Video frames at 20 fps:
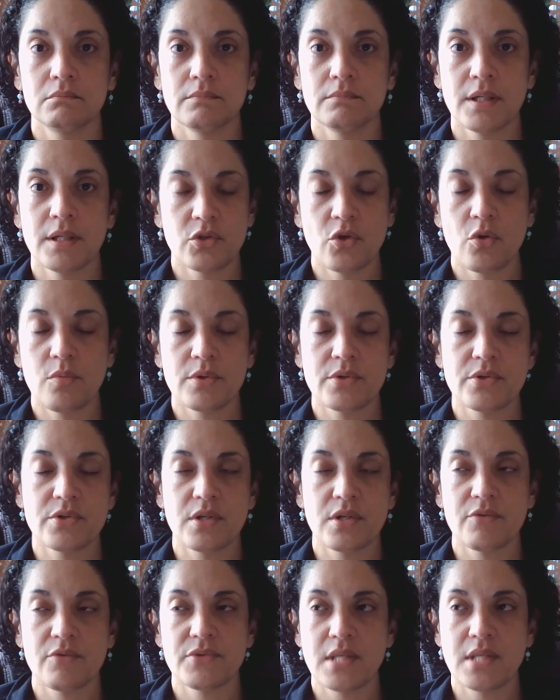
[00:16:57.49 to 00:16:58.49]
Pinktober
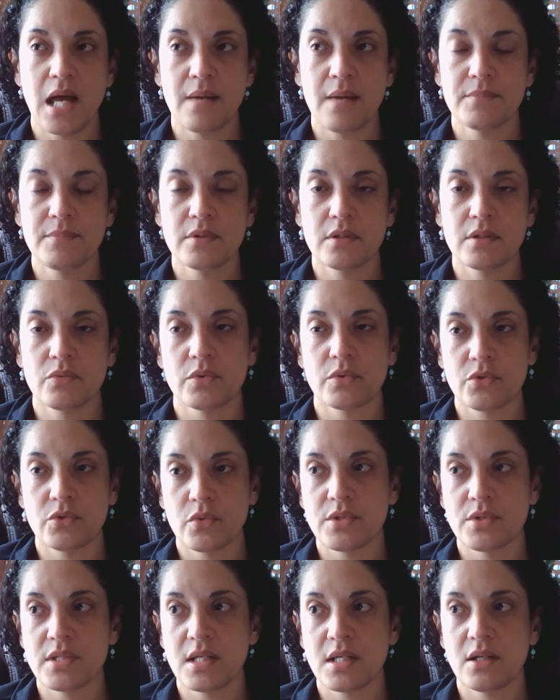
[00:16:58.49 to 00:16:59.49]
stuff stopped, because we're
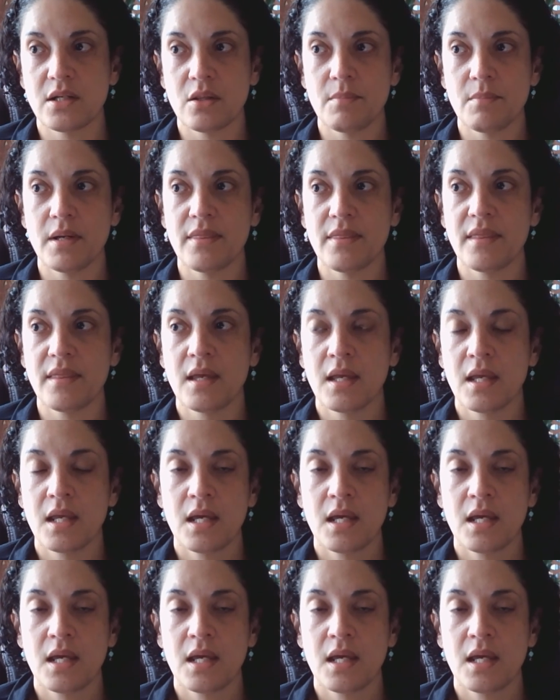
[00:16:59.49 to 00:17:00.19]
towards the end of the month.